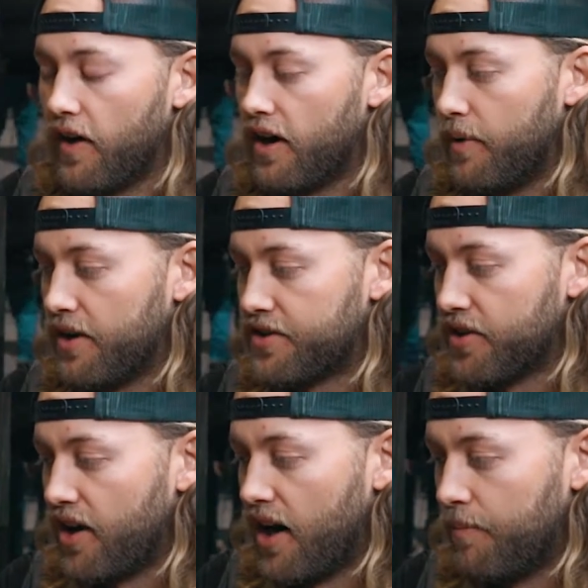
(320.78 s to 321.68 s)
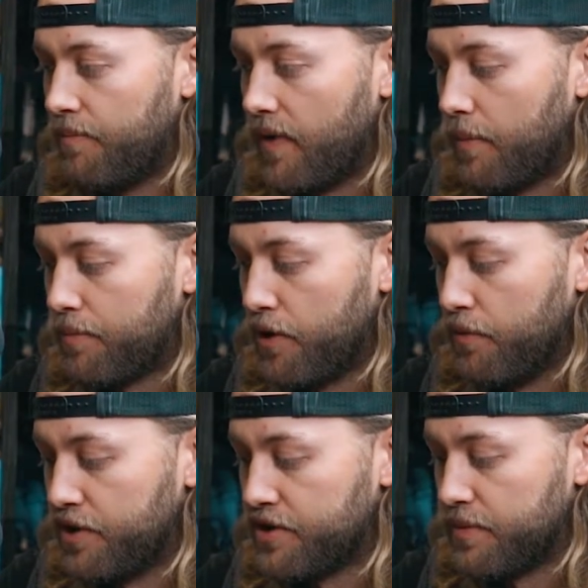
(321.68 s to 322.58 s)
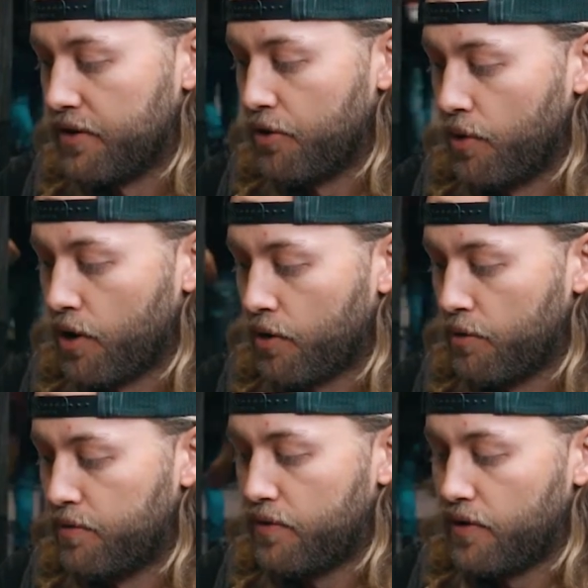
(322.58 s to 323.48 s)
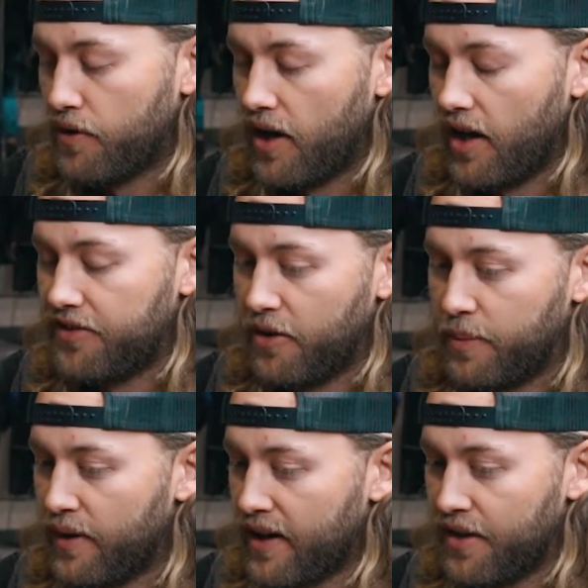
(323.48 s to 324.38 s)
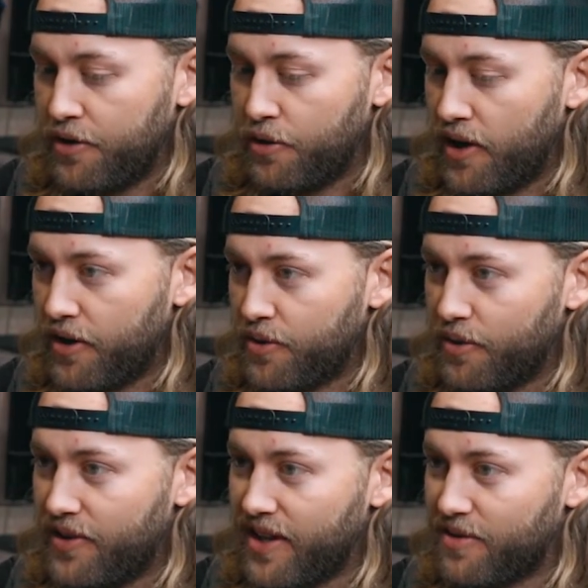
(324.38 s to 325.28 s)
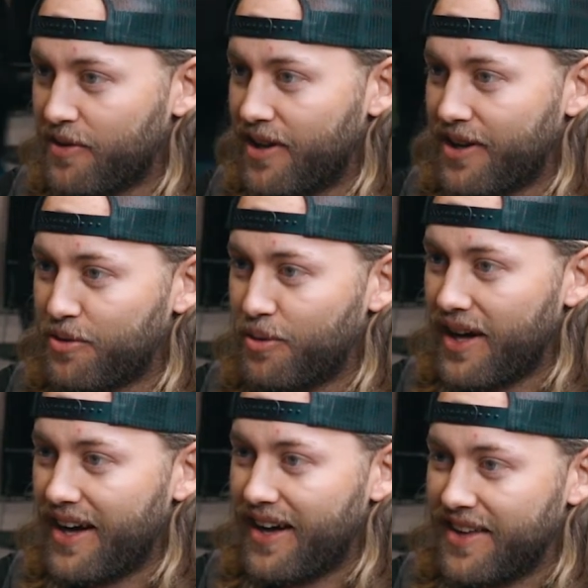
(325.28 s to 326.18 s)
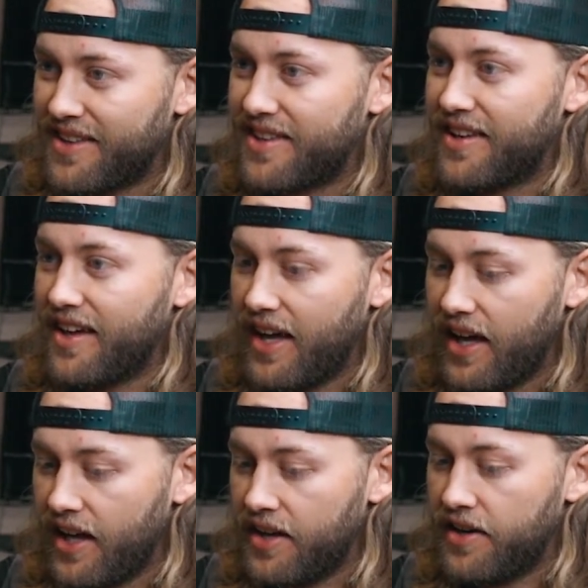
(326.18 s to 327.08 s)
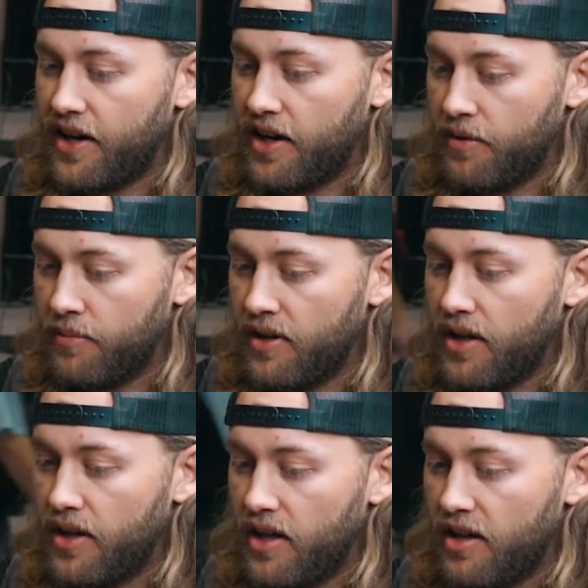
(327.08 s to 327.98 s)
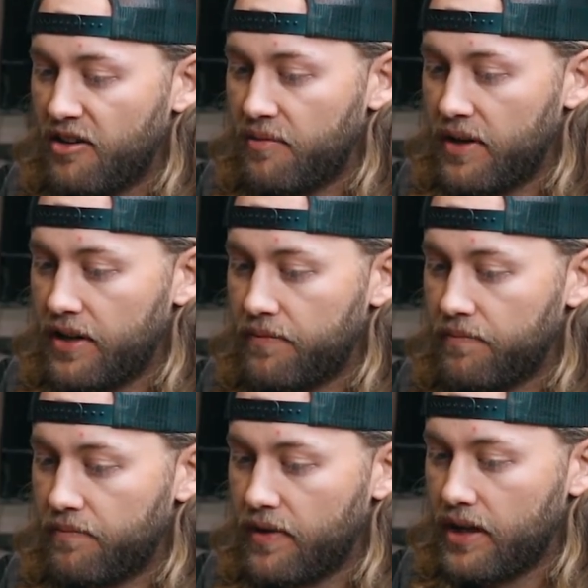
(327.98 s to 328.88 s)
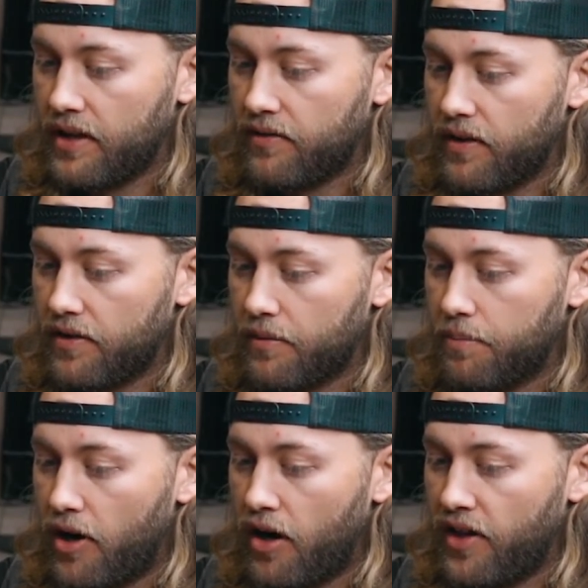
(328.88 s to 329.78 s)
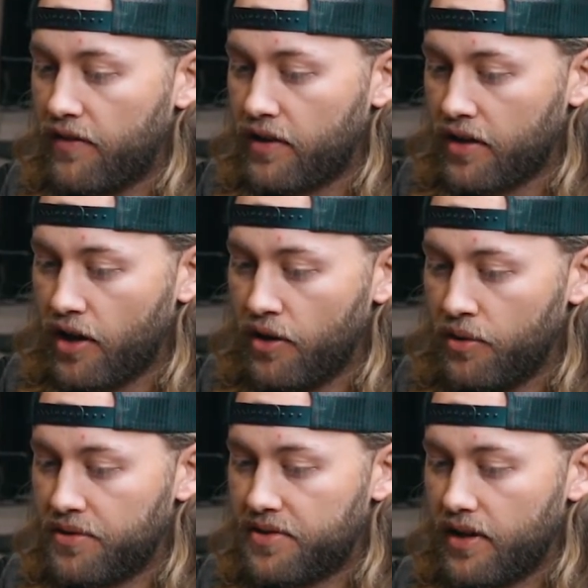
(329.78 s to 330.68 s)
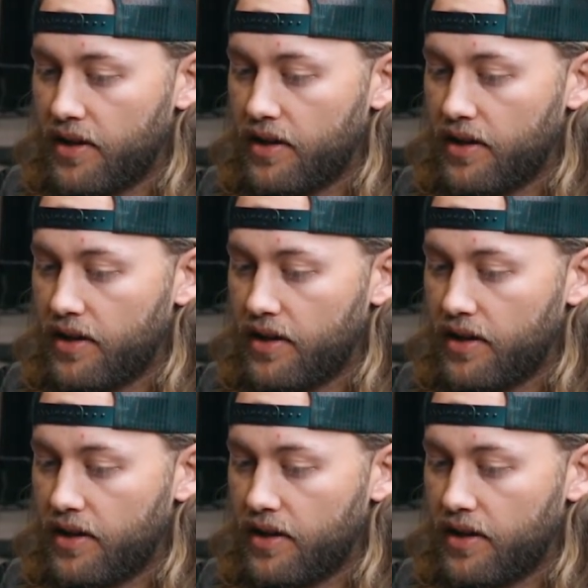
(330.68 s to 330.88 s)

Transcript: very much so. I'm privileged to be able to work with a lot. I tell people I get to do a lot of cool things with a lot of cool guys, and part of that even goes